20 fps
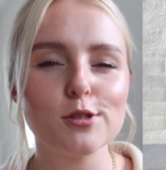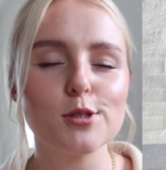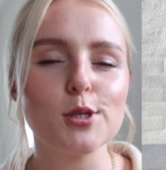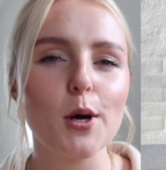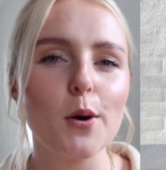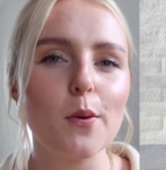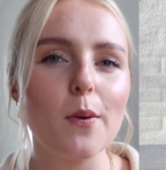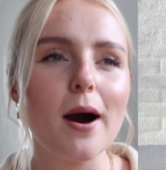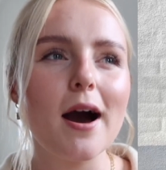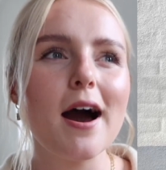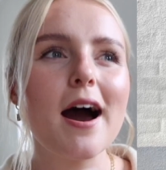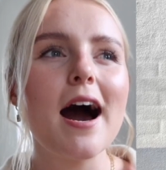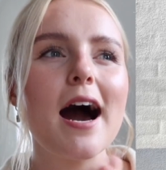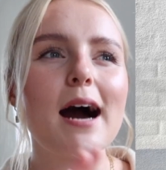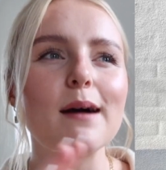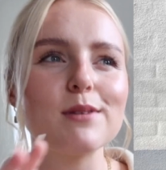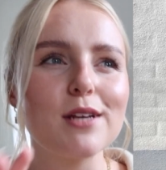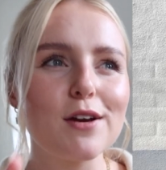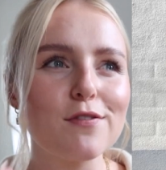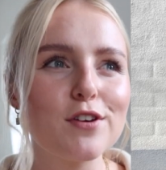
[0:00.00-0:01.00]
So
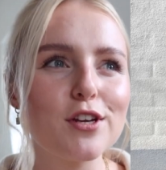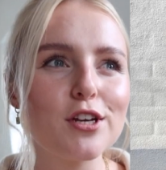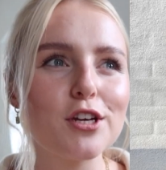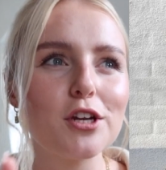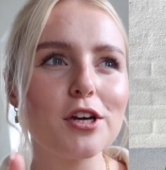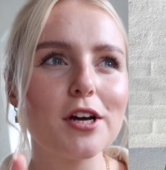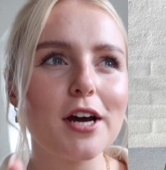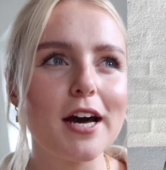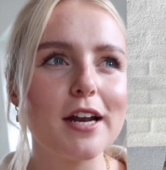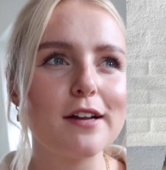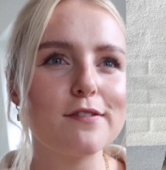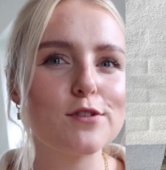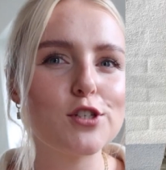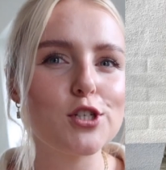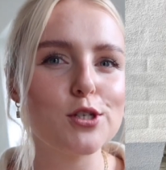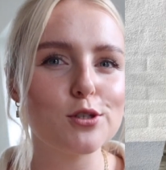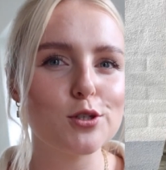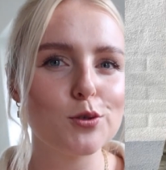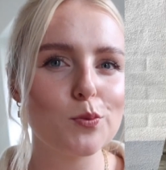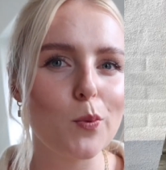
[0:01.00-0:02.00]
I'm definitely gonna kind of
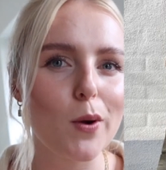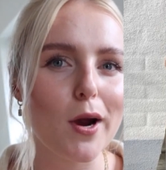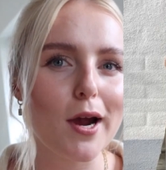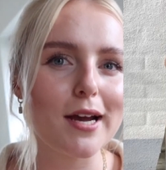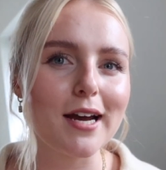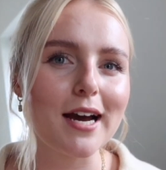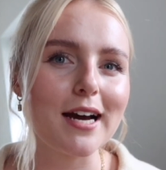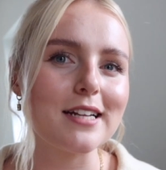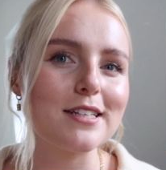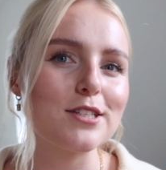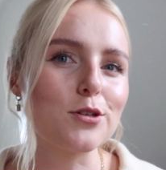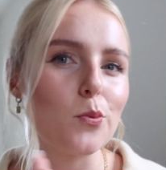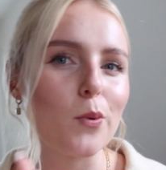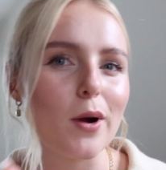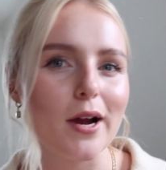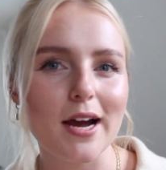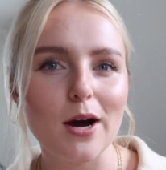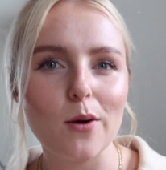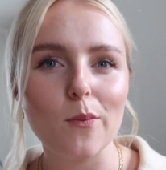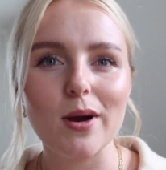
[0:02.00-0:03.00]
do some work to
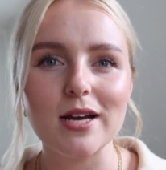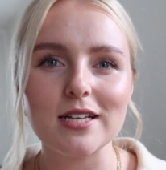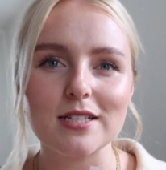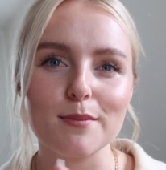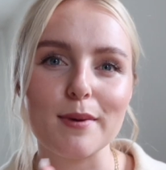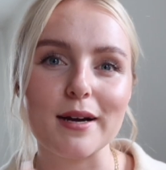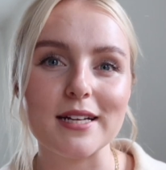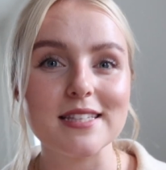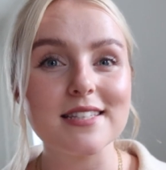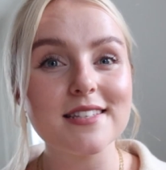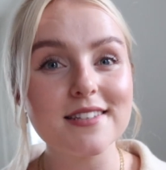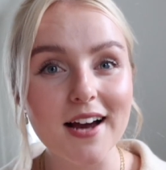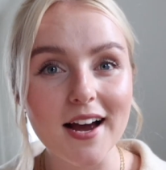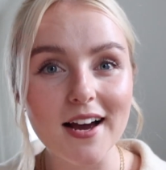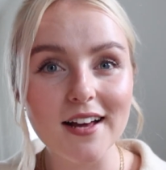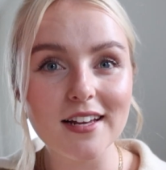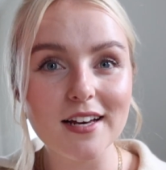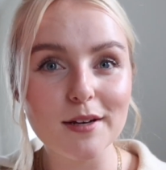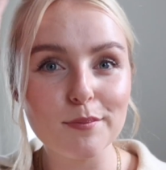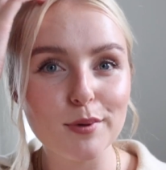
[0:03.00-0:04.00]
work out ways I might
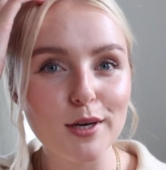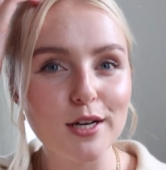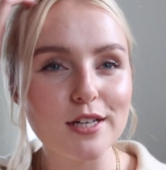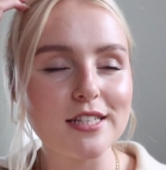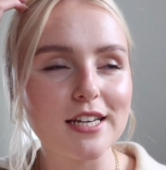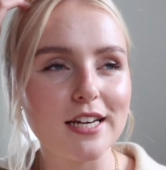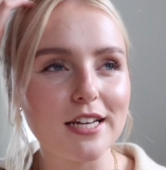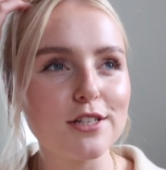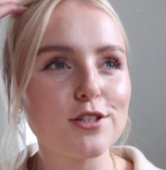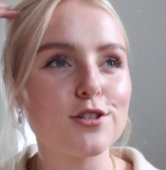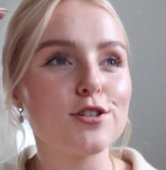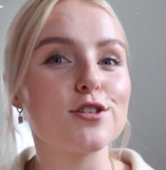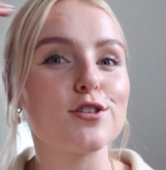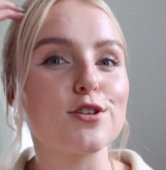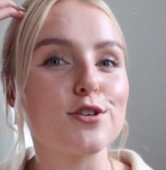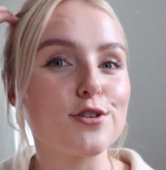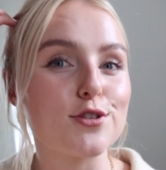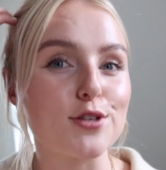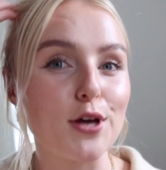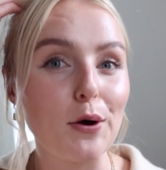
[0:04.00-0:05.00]
style it, because it is
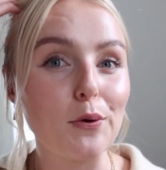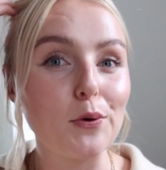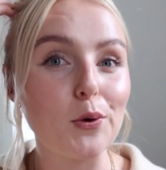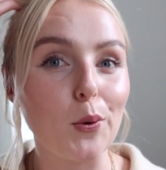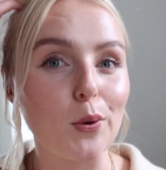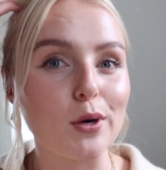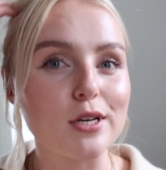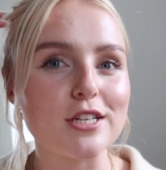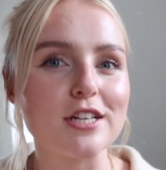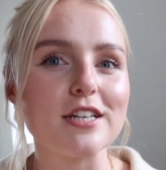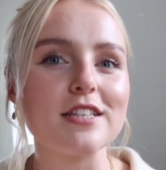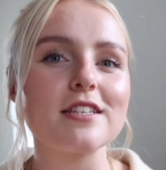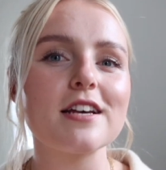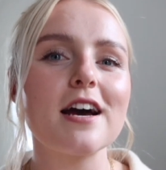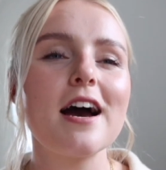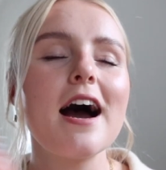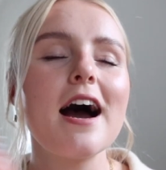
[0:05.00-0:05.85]
just so gorgeous,